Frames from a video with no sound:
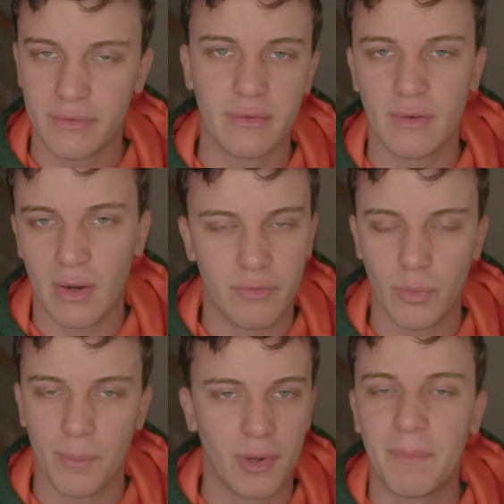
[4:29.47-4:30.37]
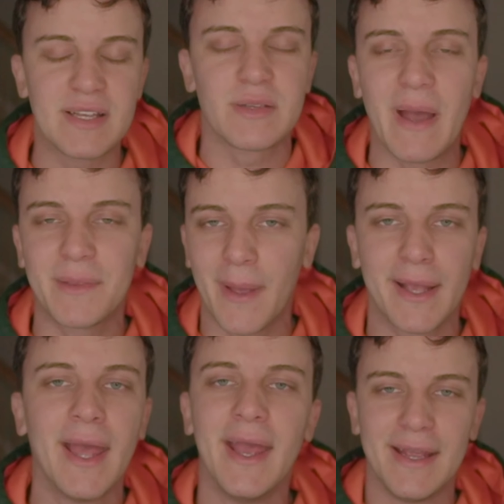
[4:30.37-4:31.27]
season however you want to put it basically
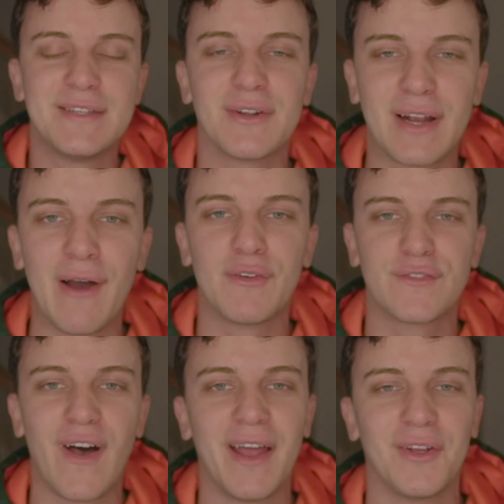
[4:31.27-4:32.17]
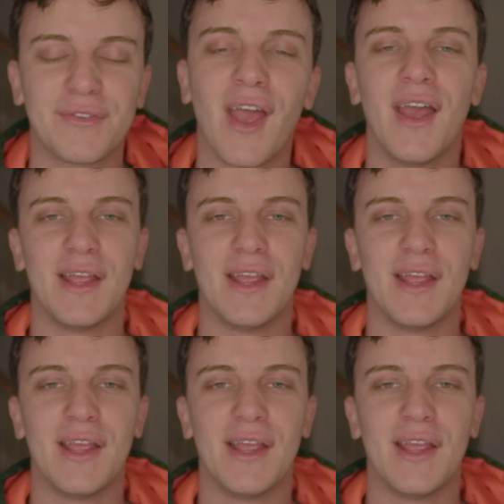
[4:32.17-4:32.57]
back-to-back eastern conference finals